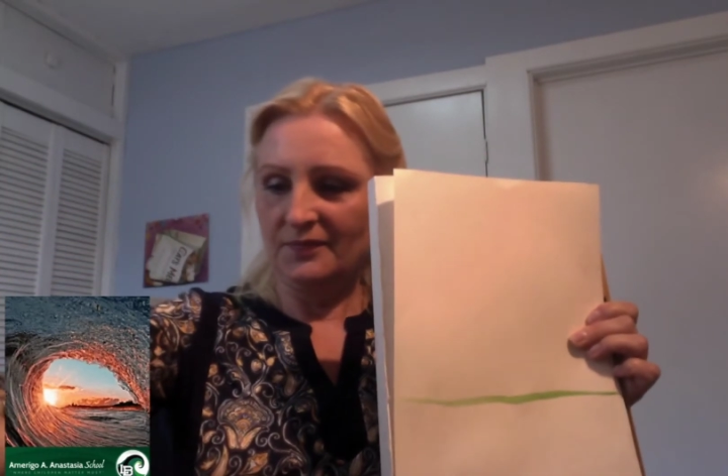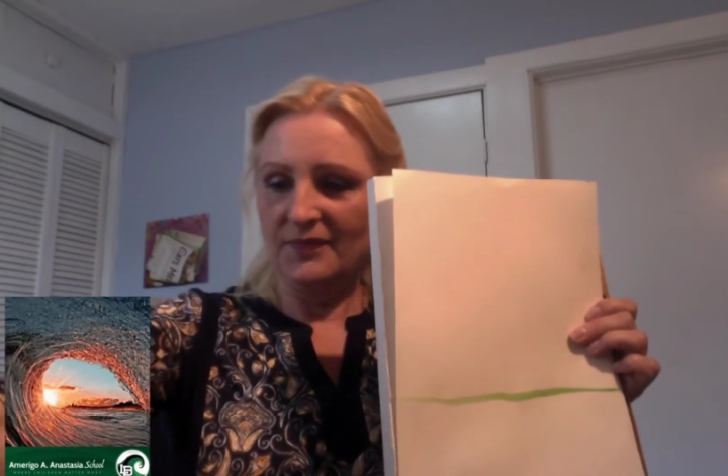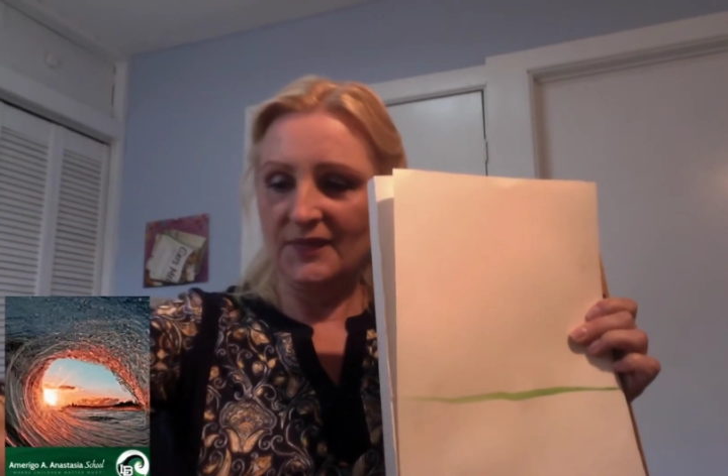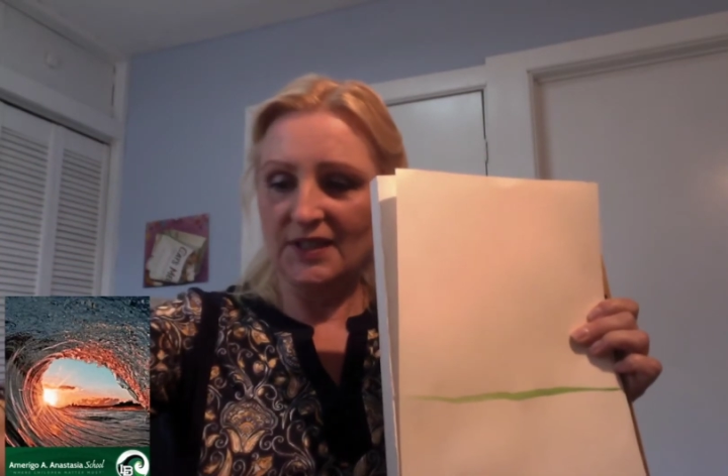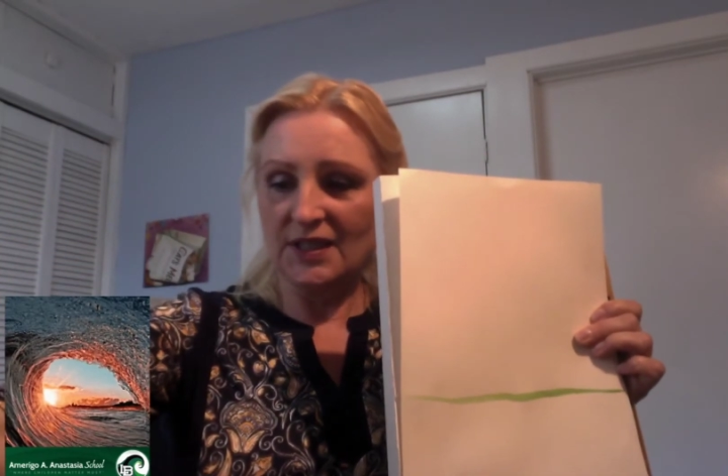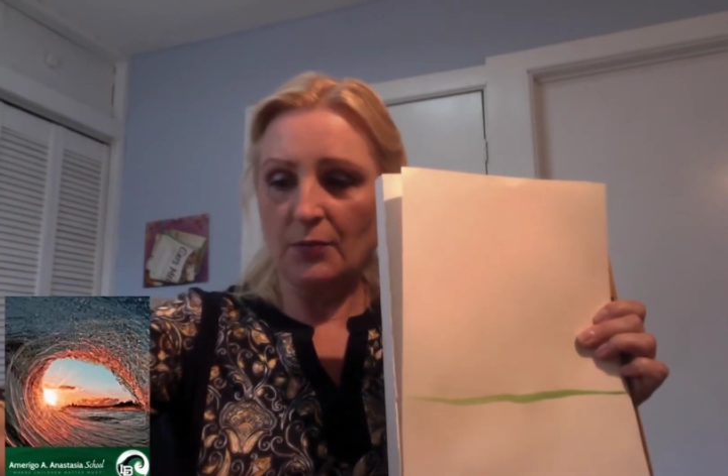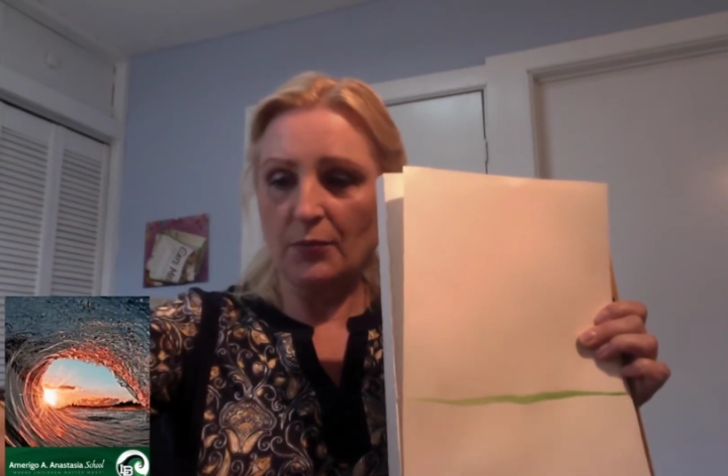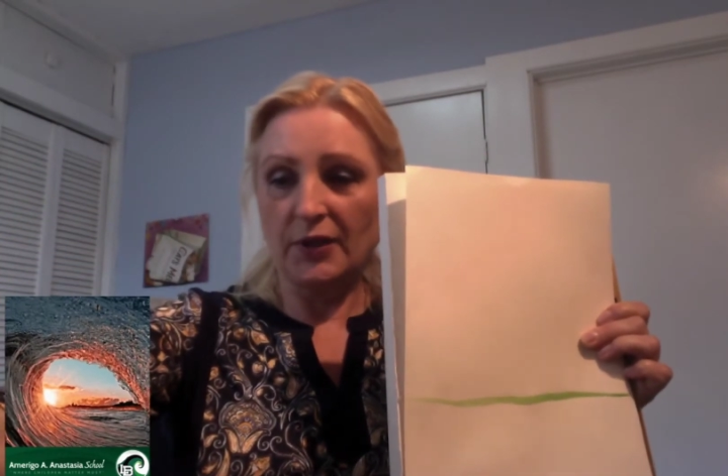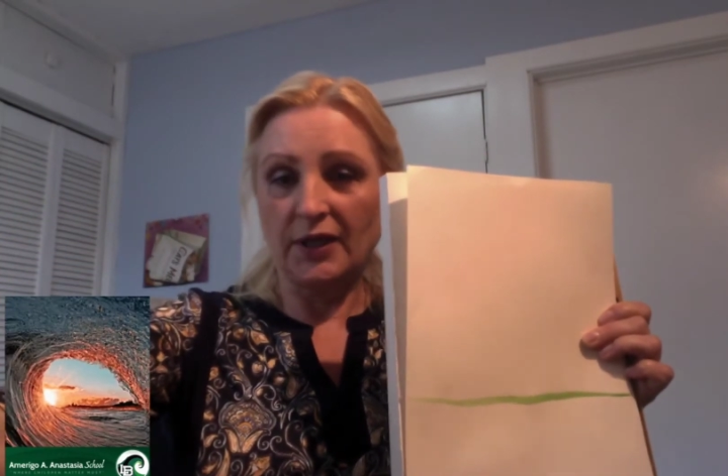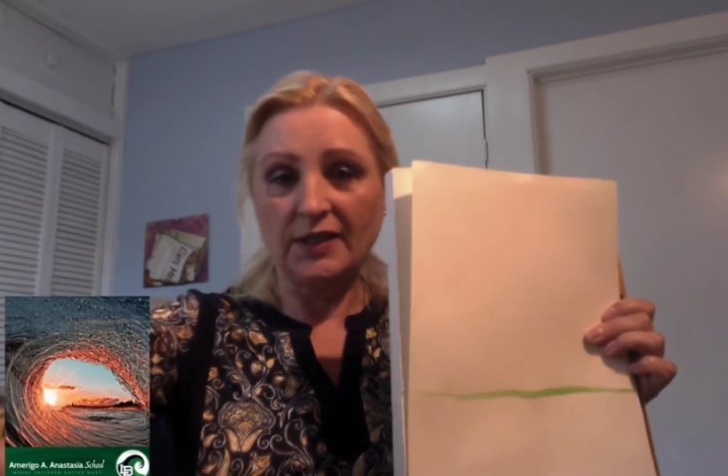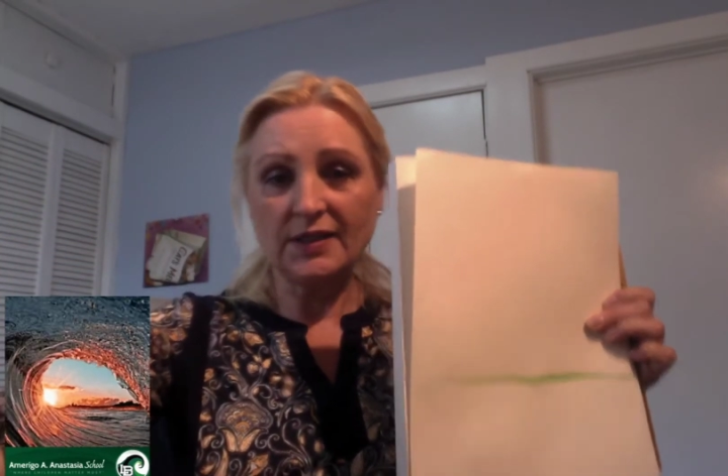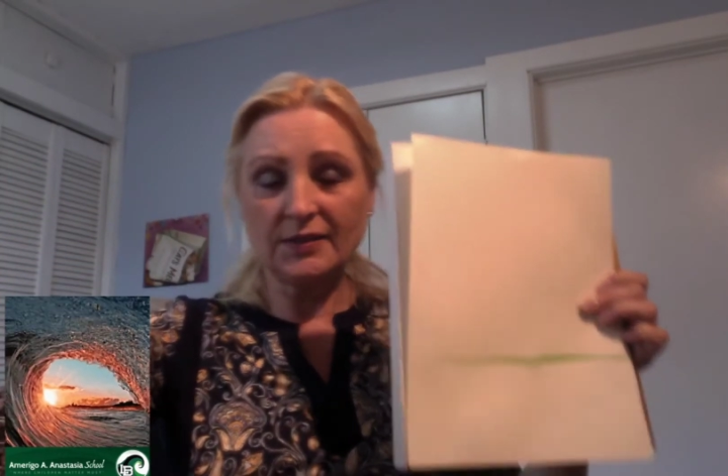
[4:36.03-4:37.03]
some
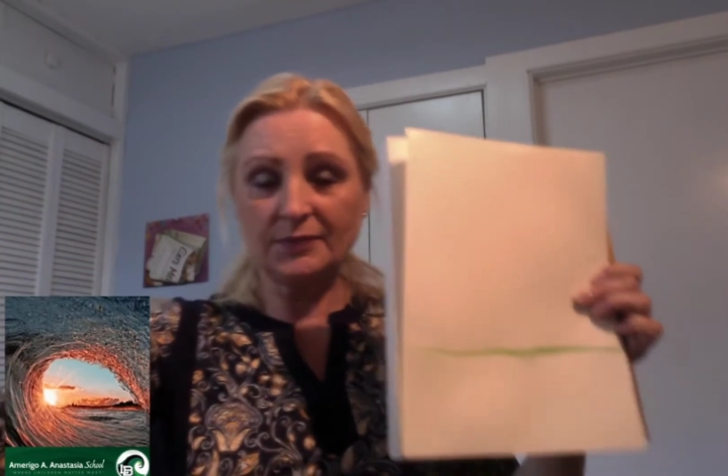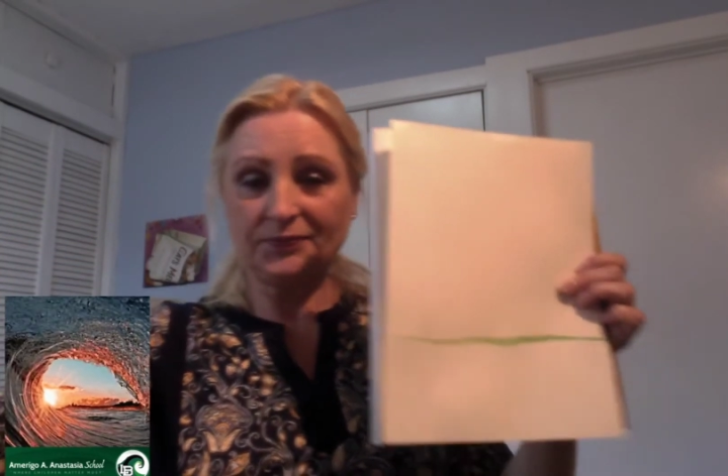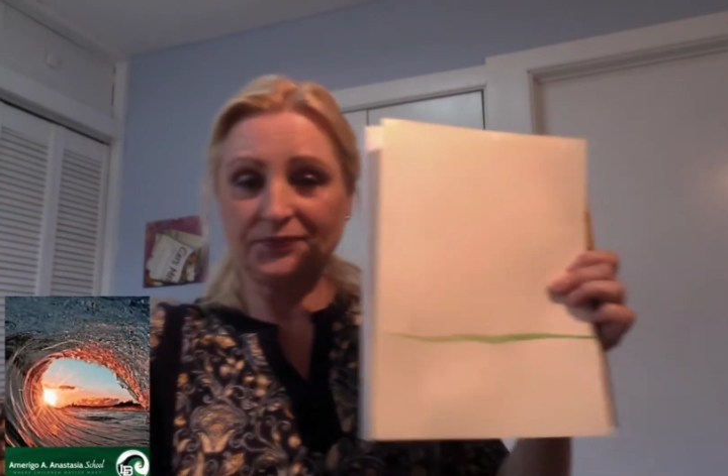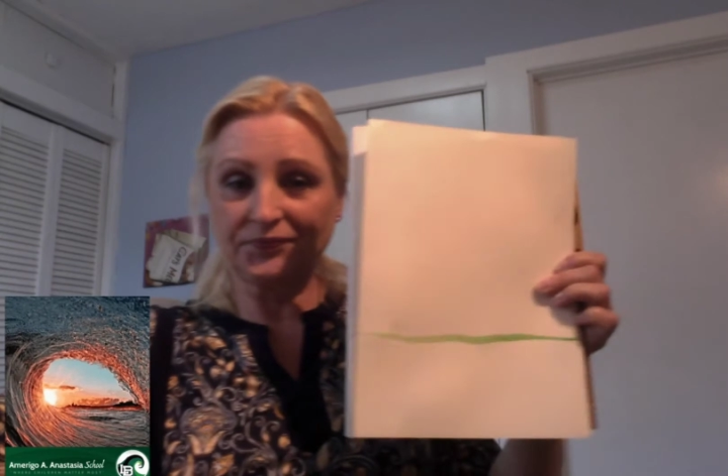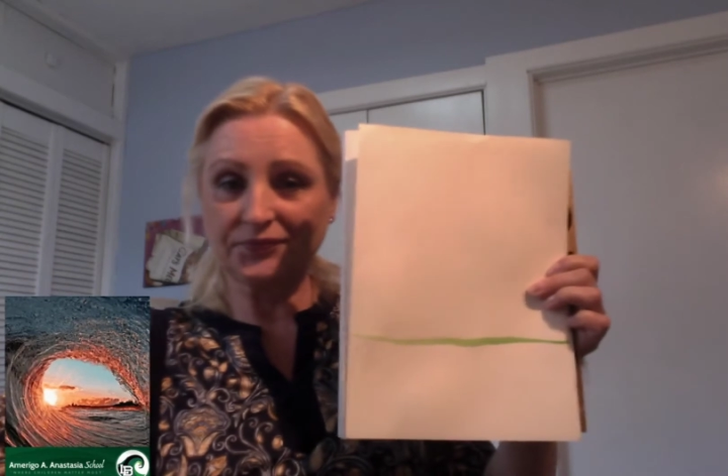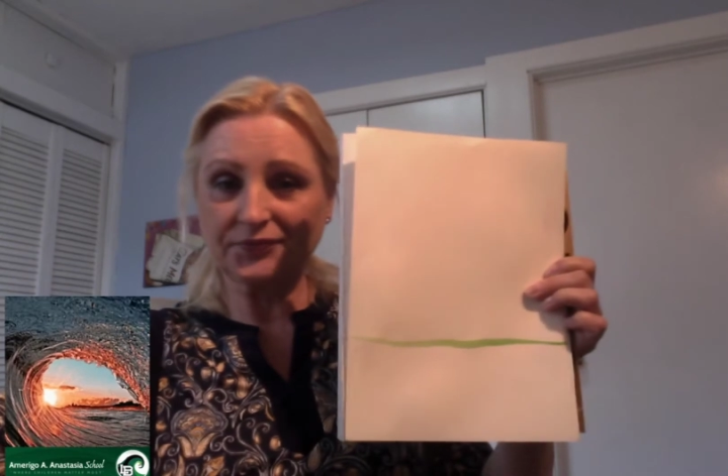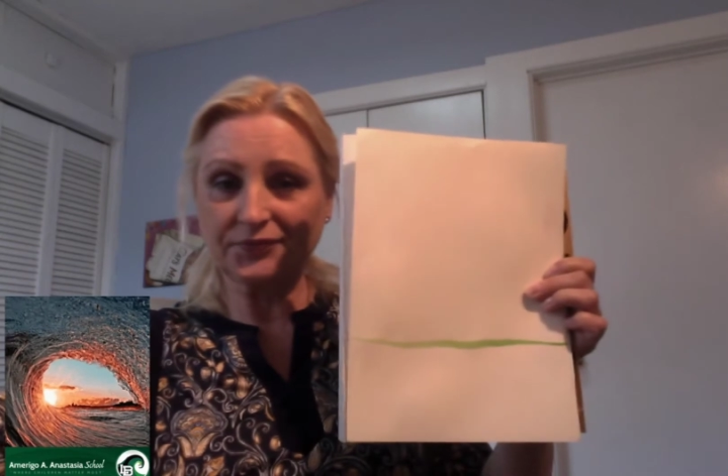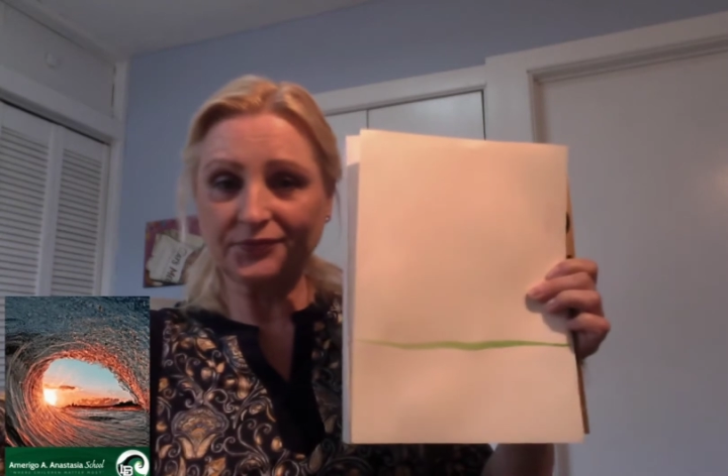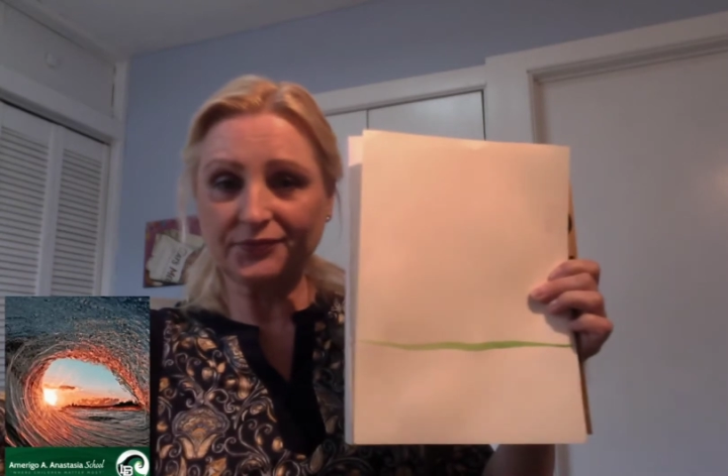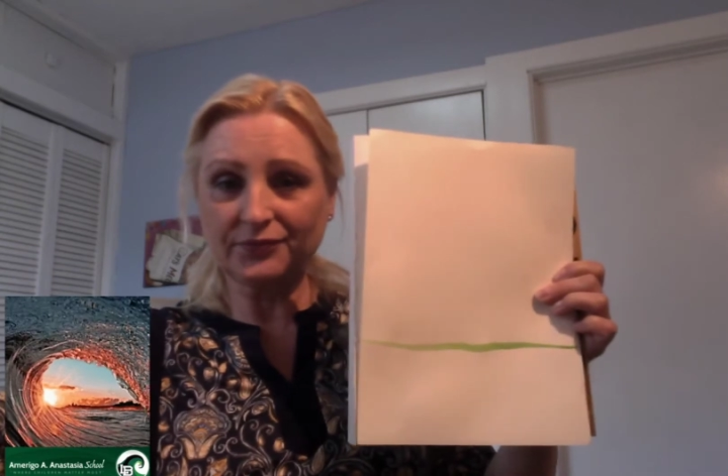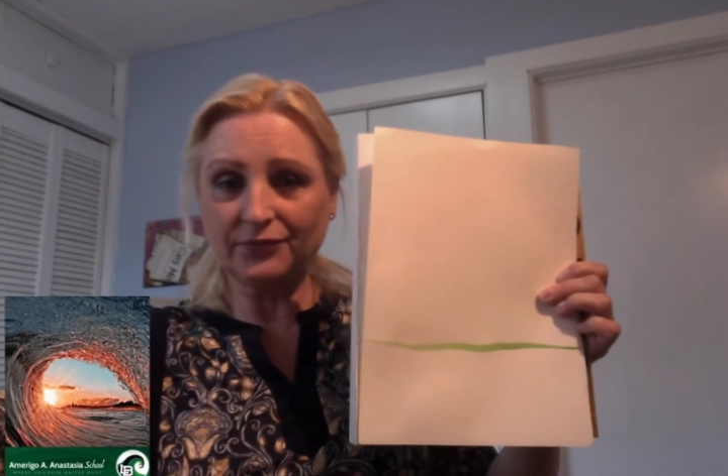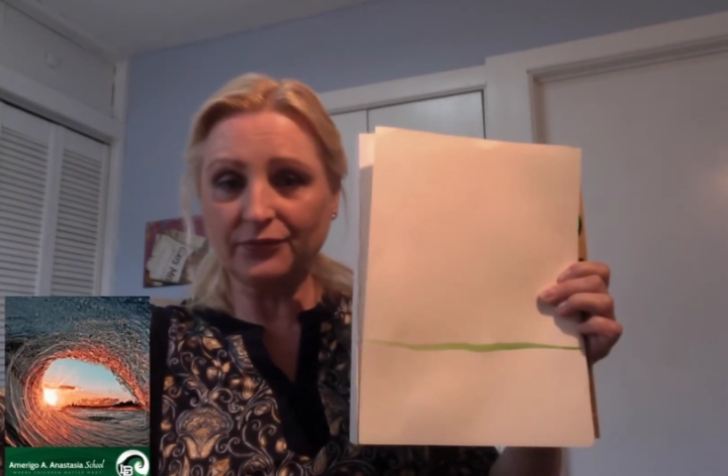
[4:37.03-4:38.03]
paints
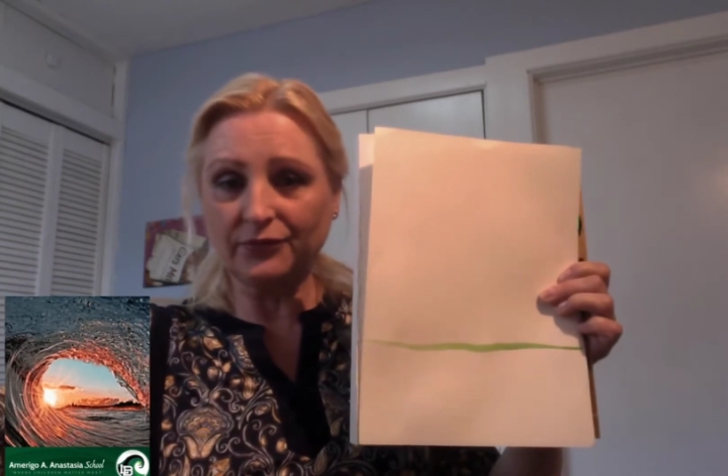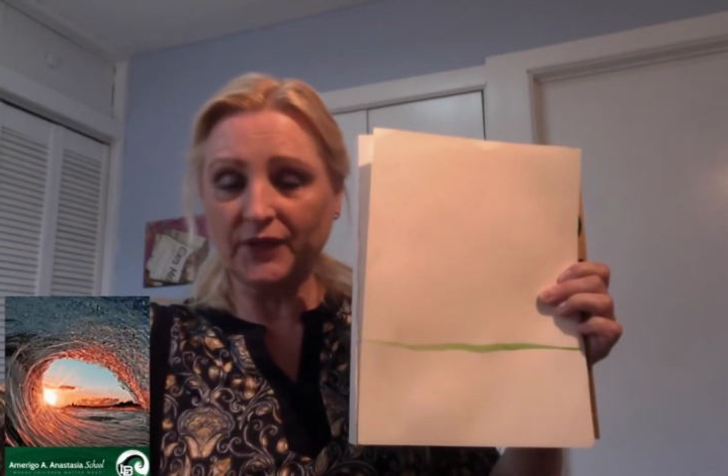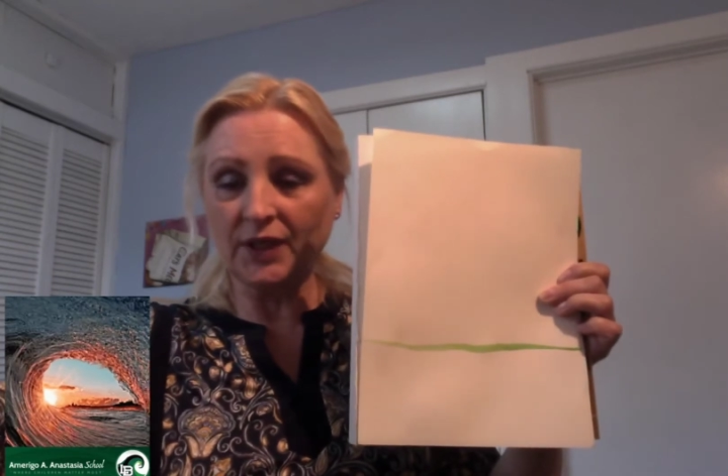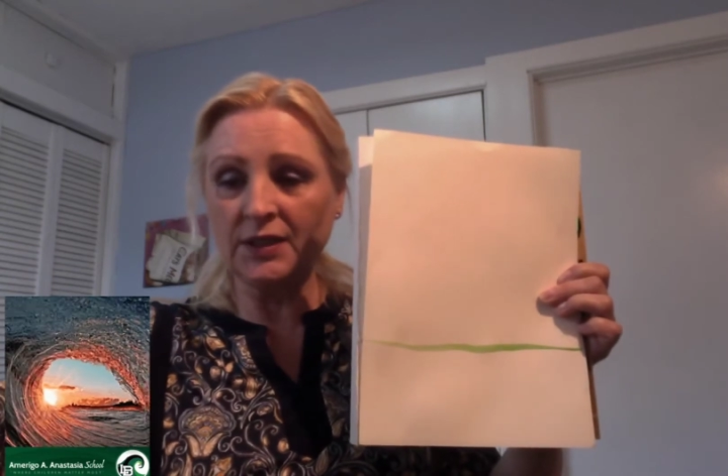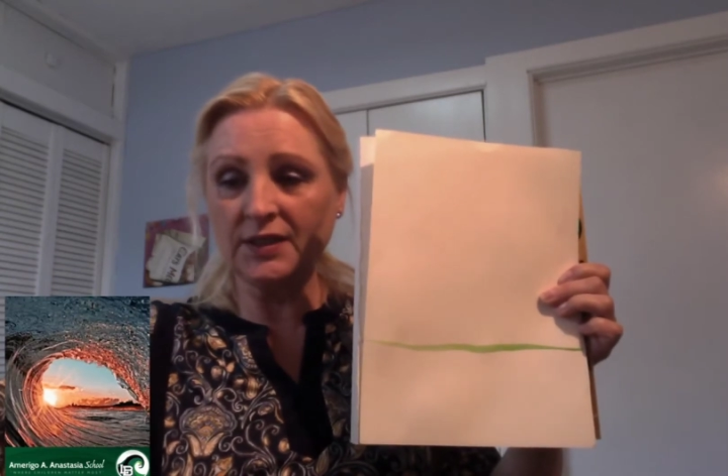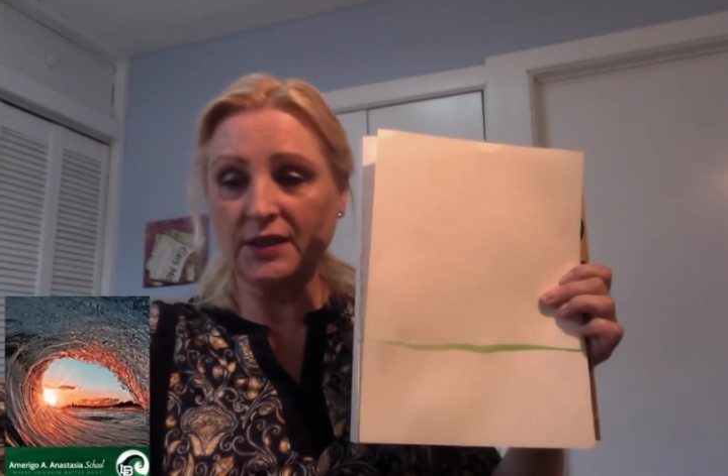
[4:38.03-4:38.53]
and